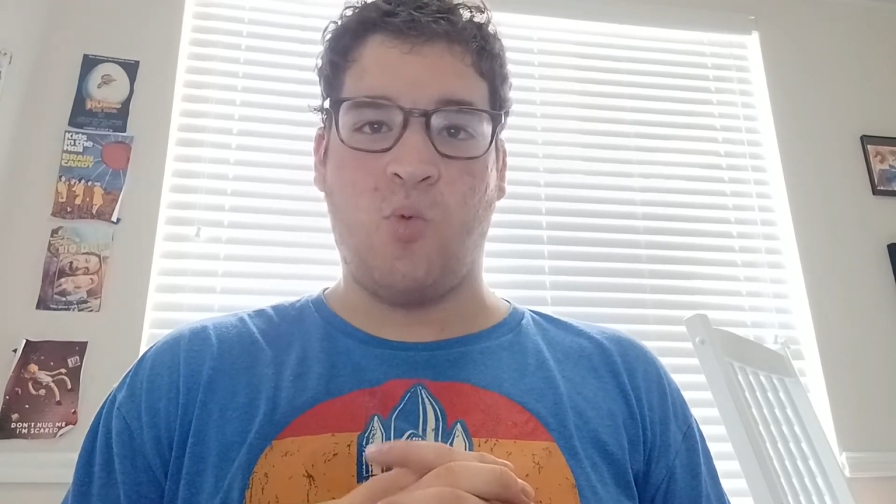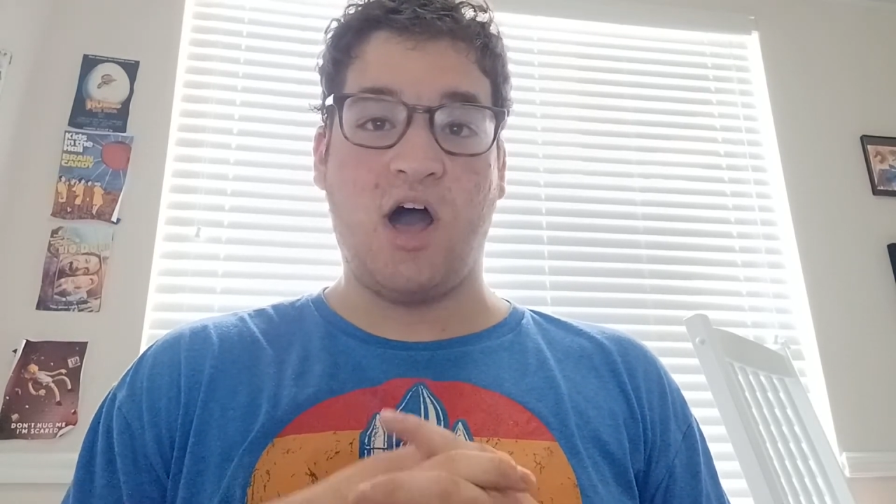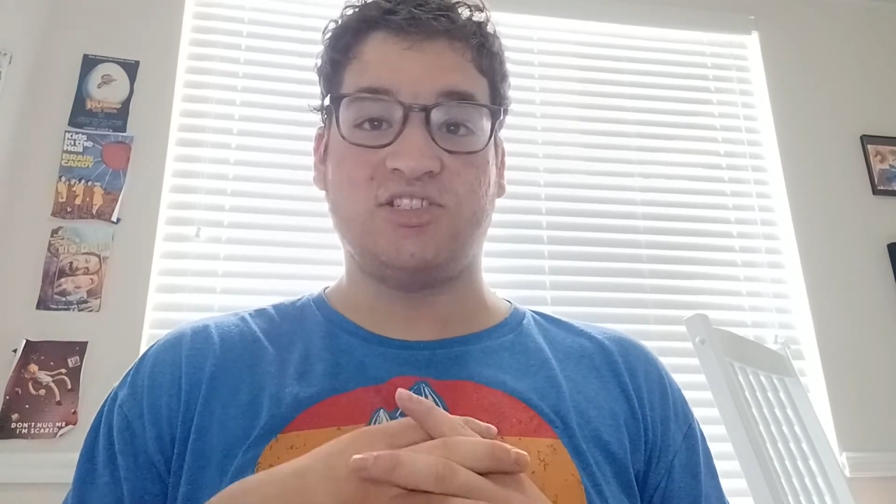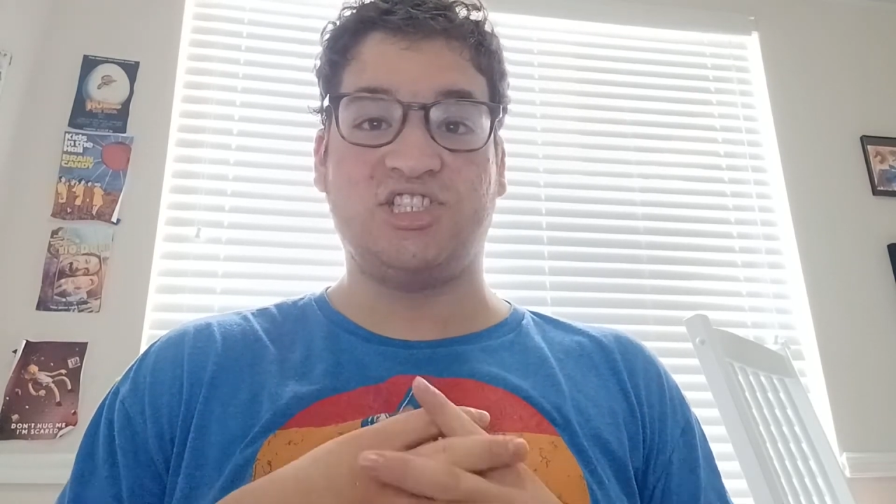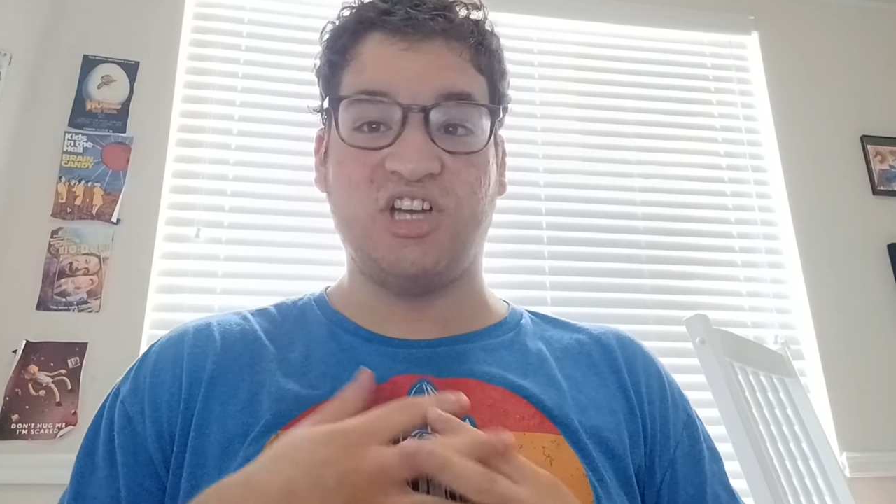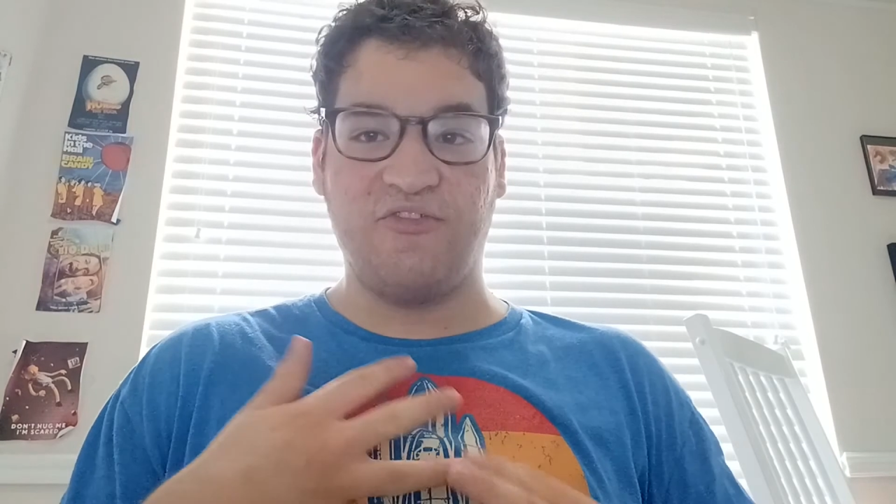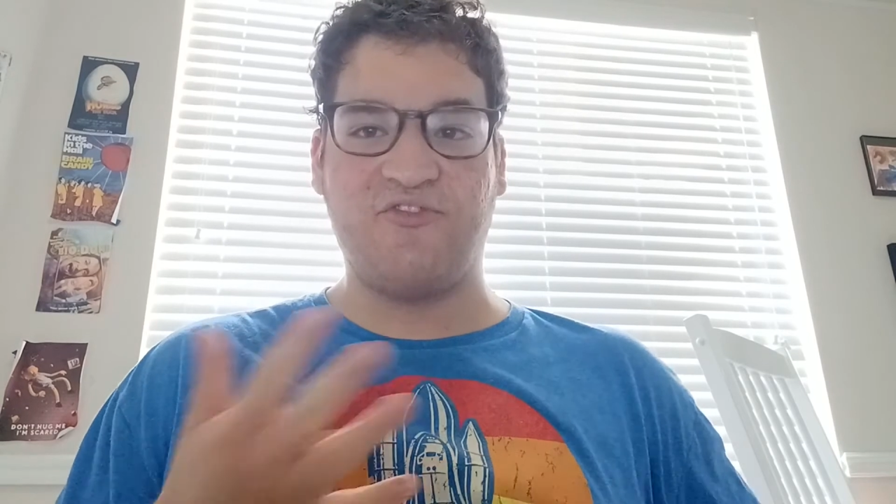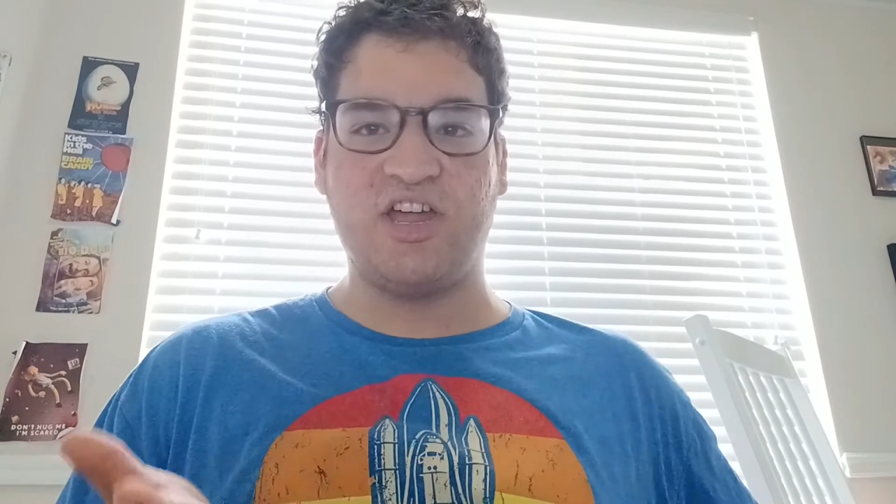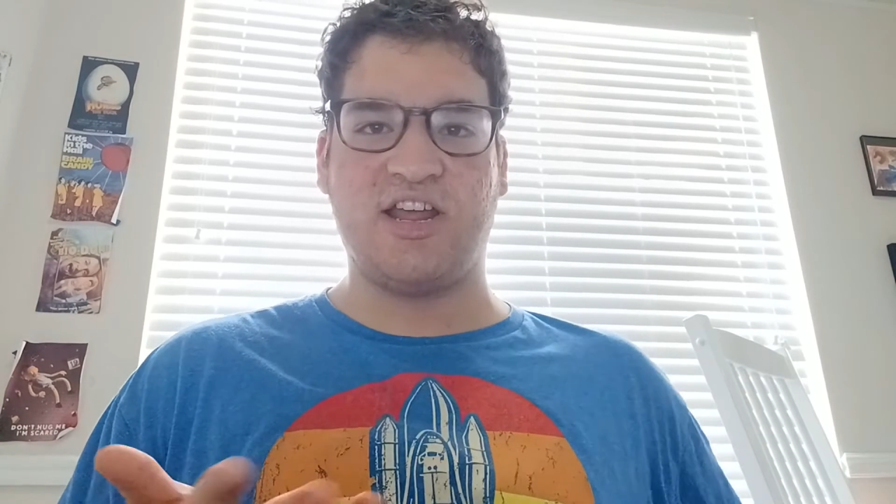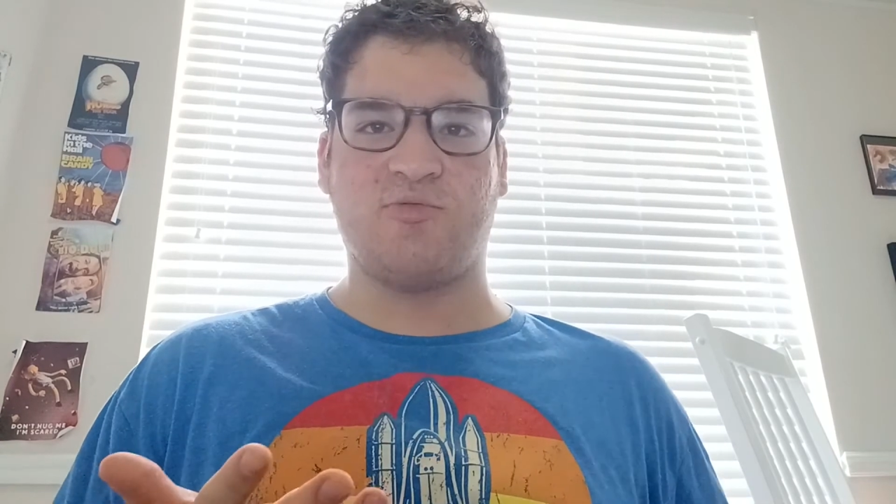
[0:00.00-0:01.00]
while still
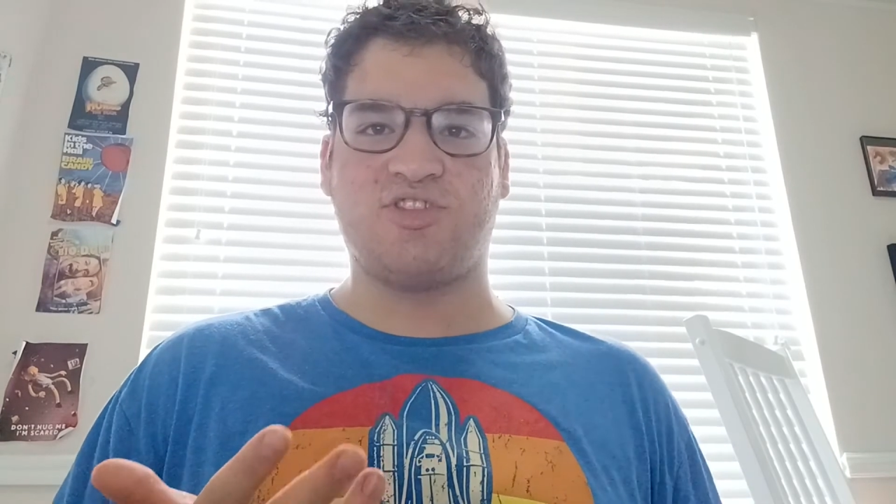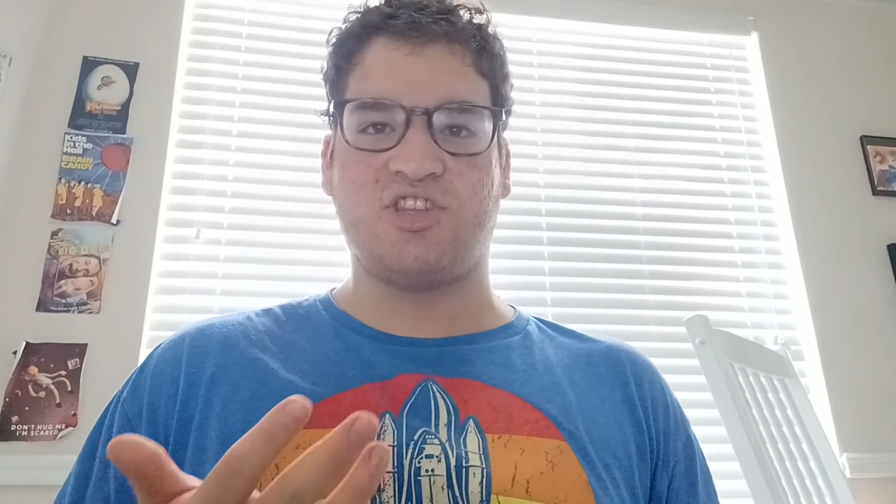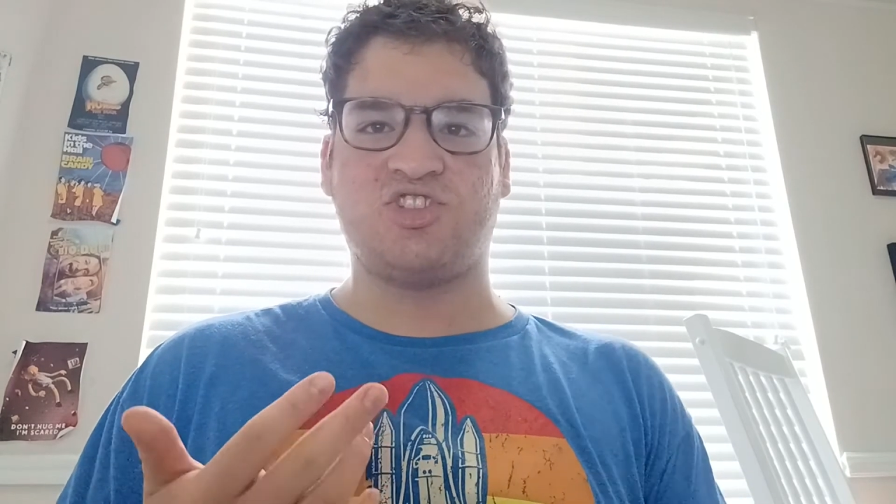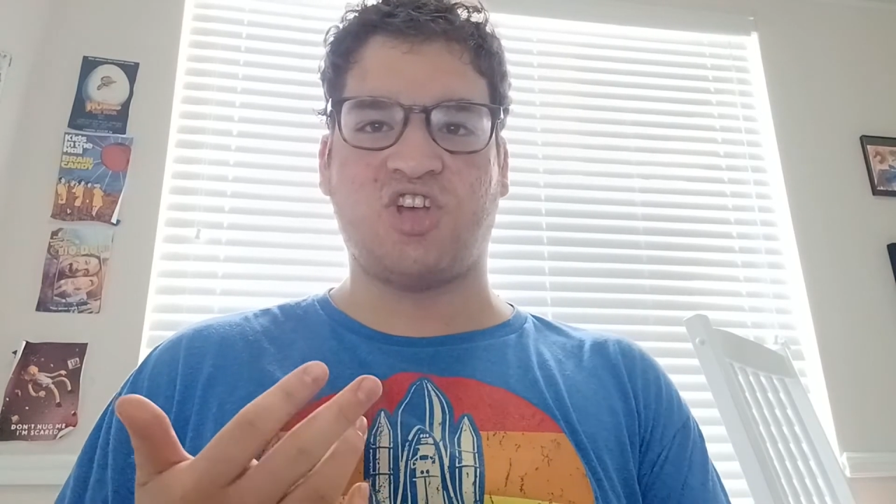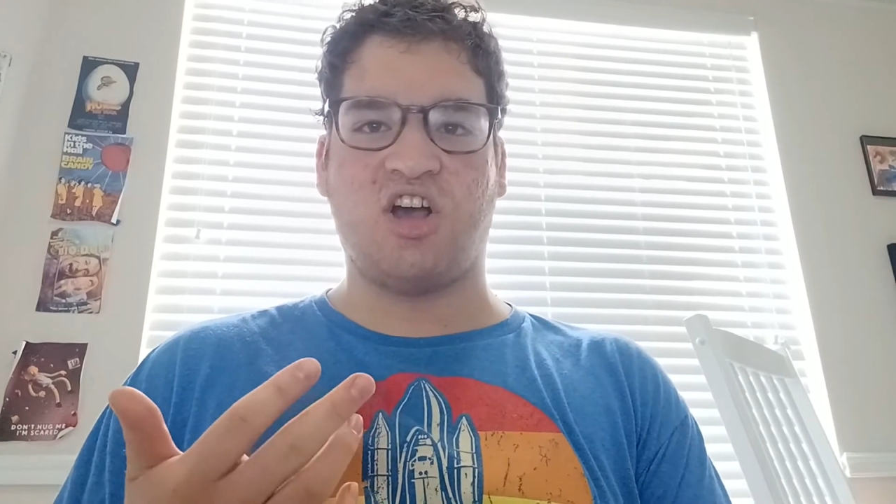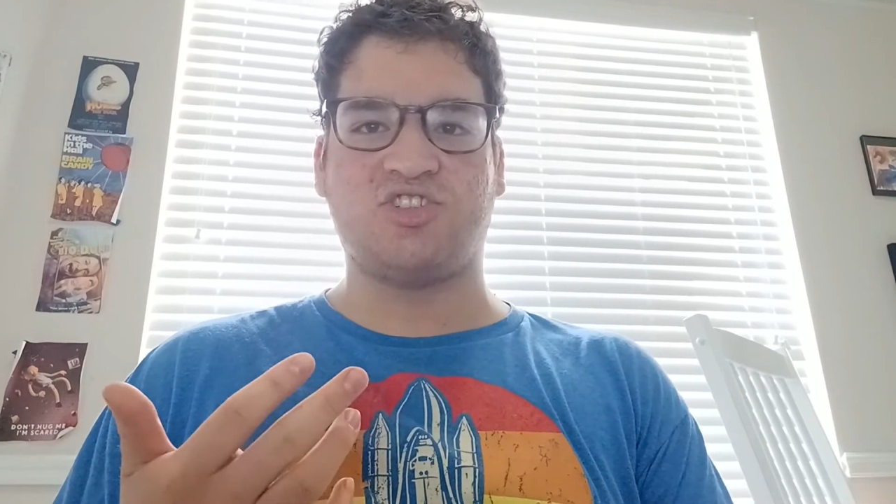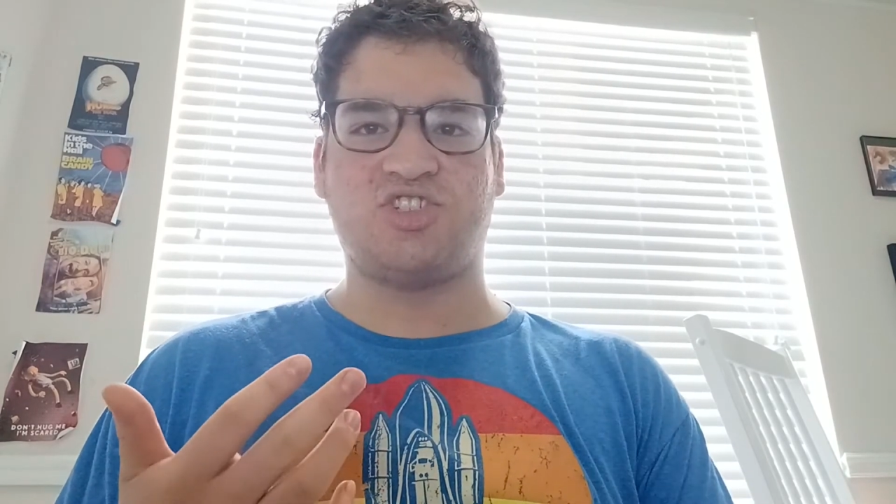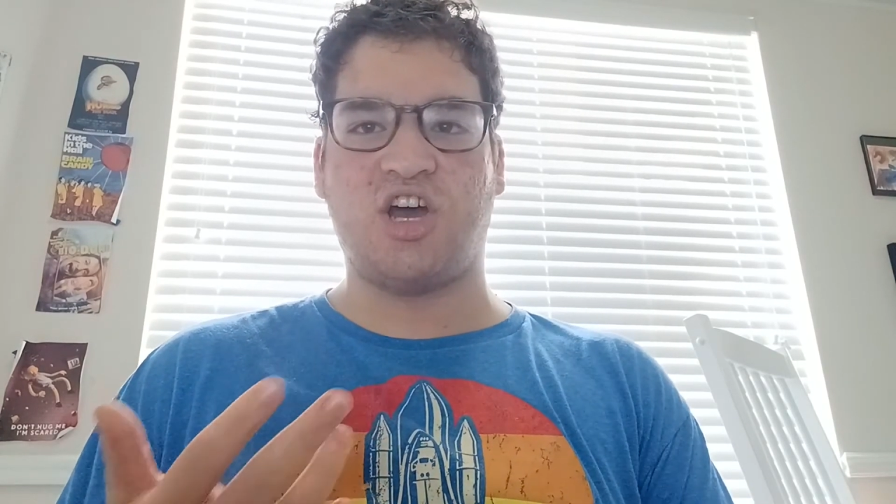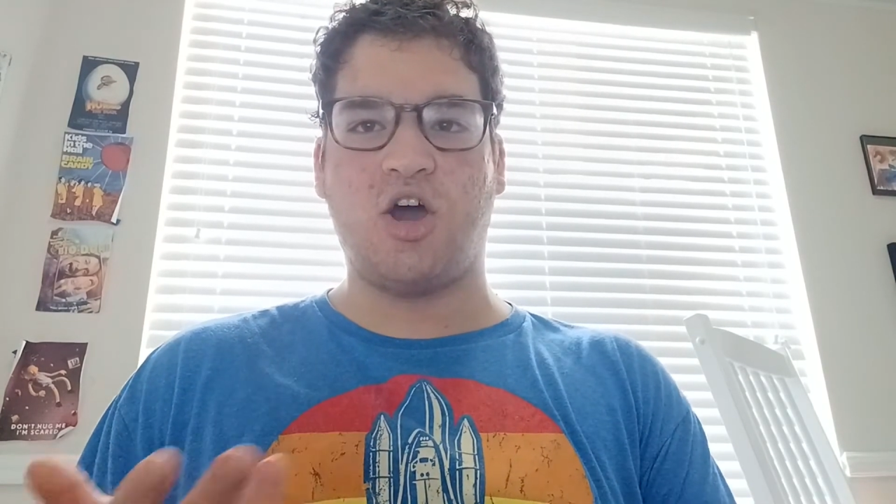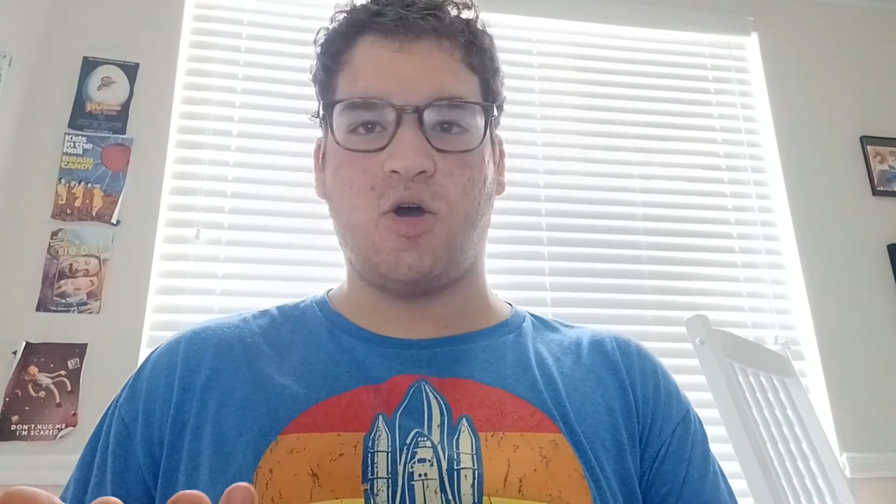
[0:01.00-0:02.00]
fitting with the song's
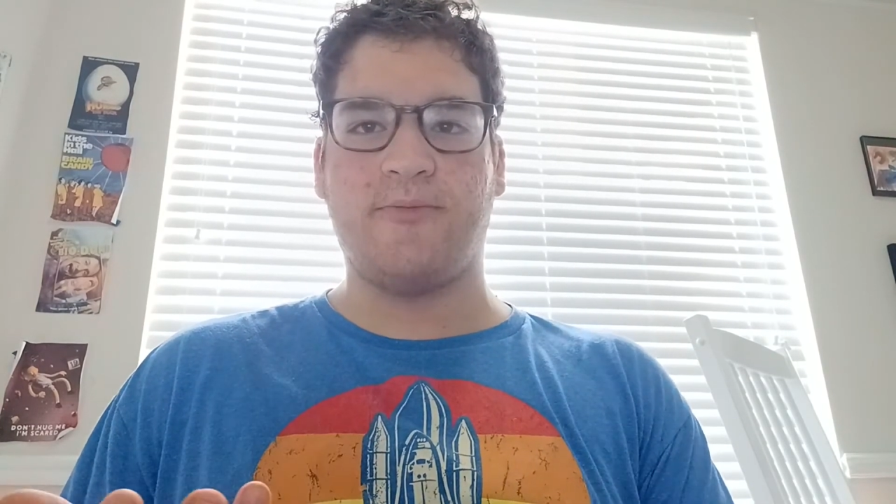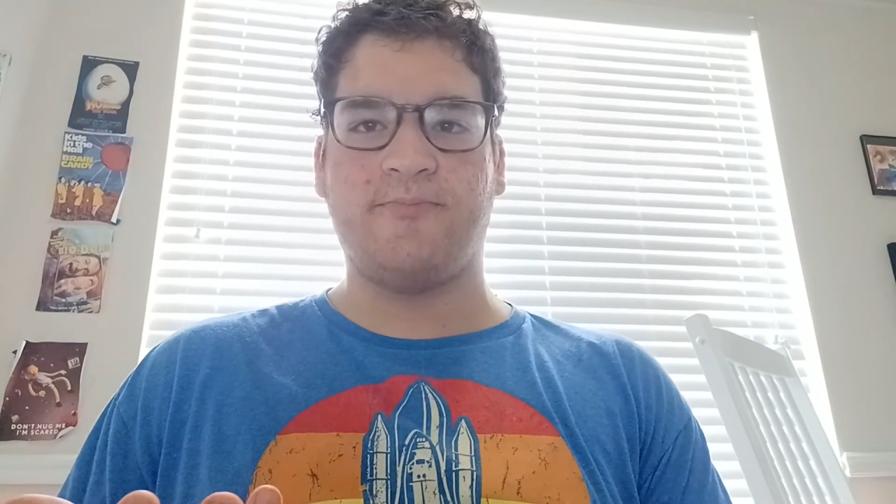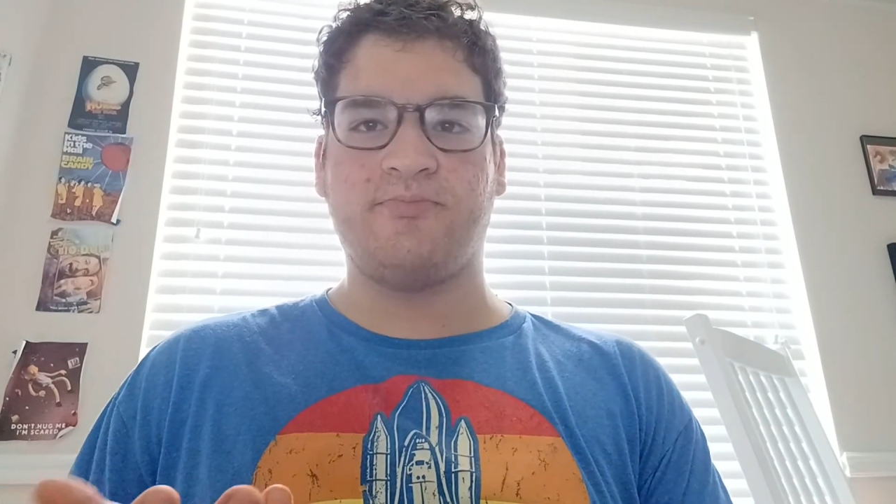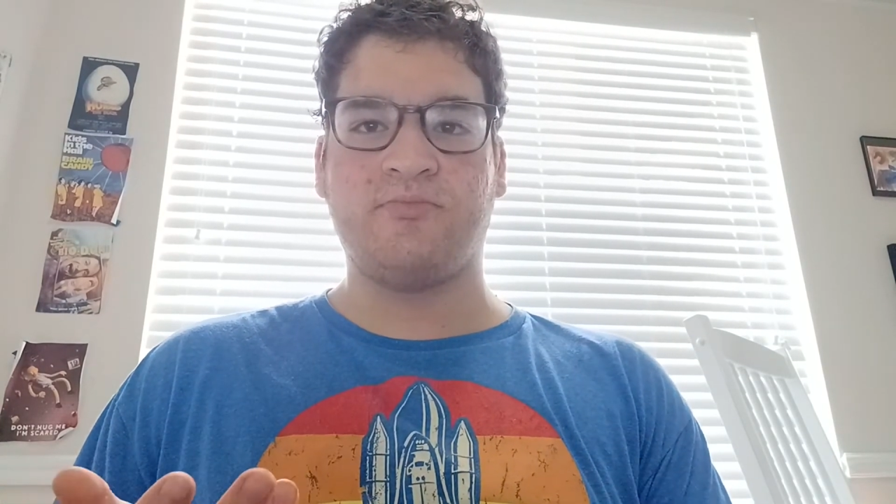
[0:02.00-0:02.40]
tone.